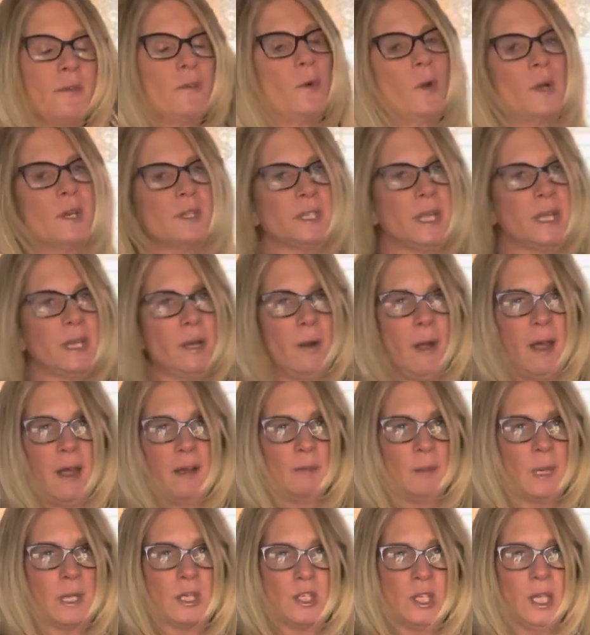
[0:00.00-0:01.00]
course, I don't
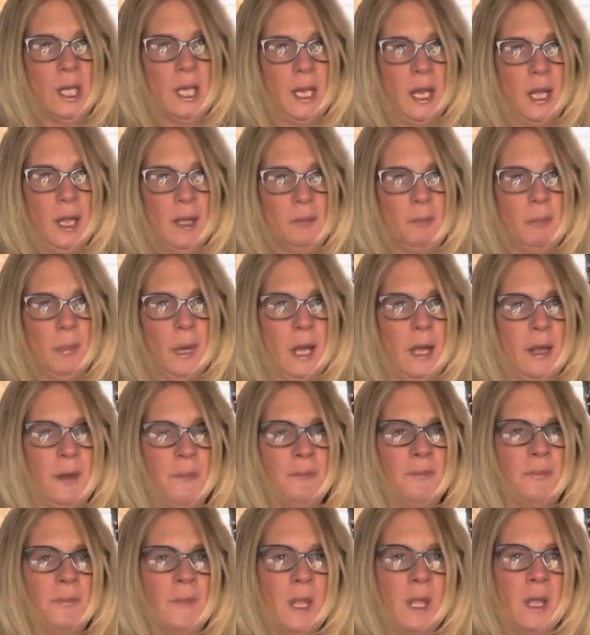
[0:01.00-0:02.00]
have much in it, but
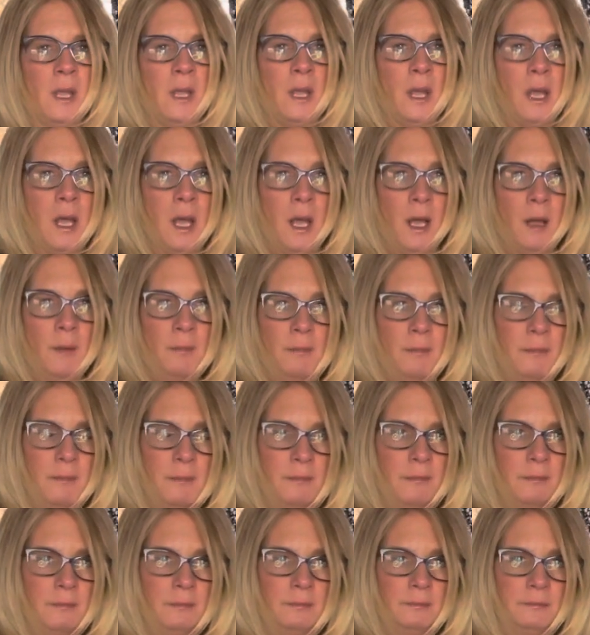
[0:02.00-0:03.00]
um,
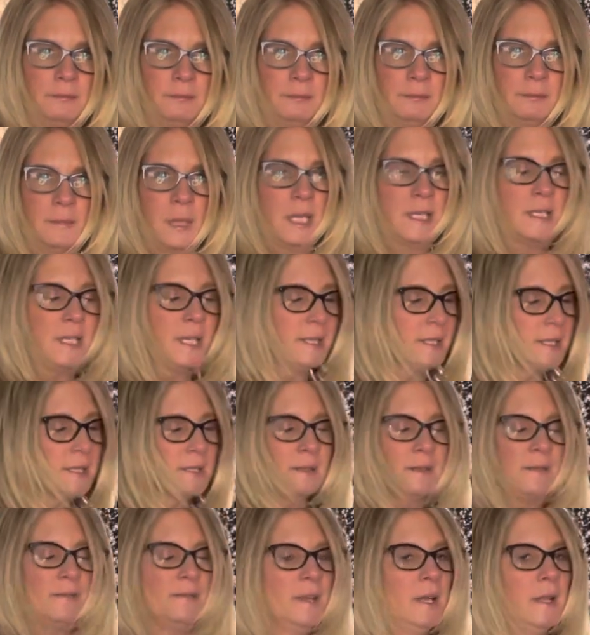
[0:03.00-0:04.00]
it
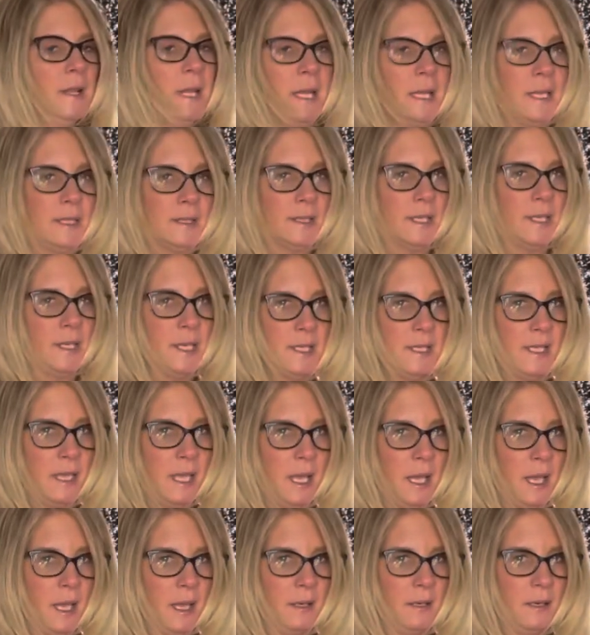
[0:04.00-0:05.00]
doesn't feel like it's gonna
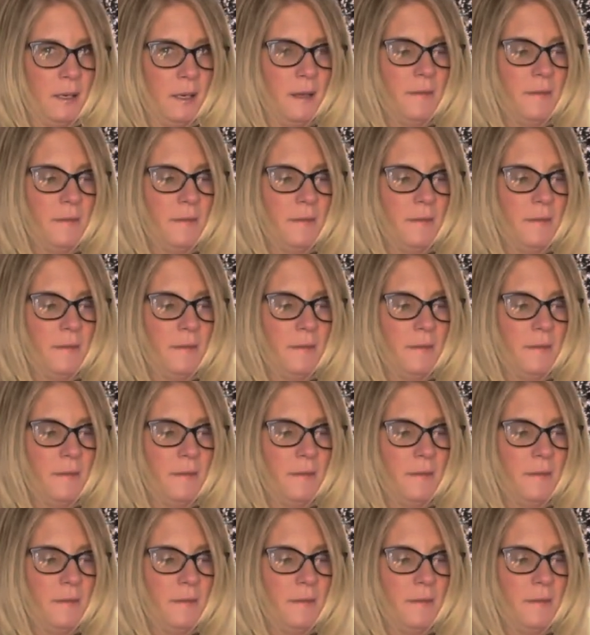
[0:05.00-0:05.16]
dig in.